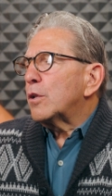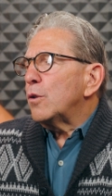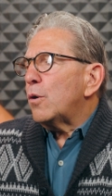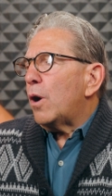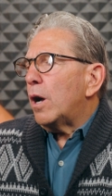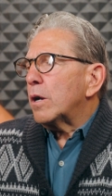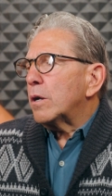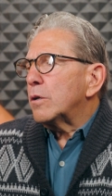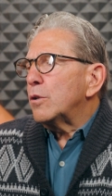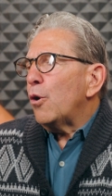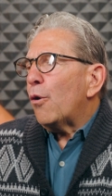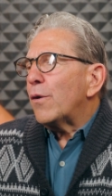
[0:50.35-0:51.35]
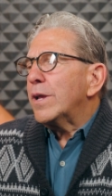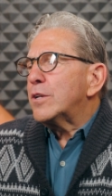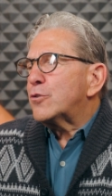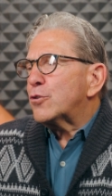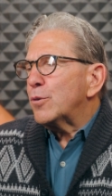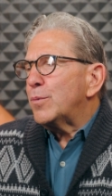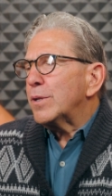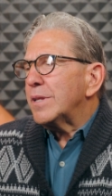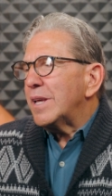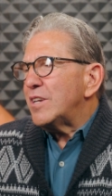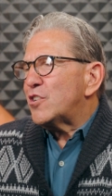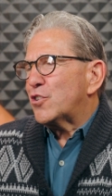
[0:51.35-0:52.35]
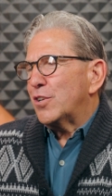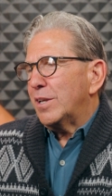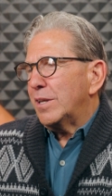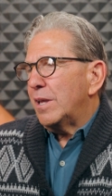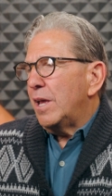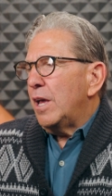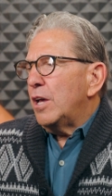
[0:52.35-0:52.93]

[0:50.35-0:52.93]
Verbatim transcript: uh, glory in tribulation,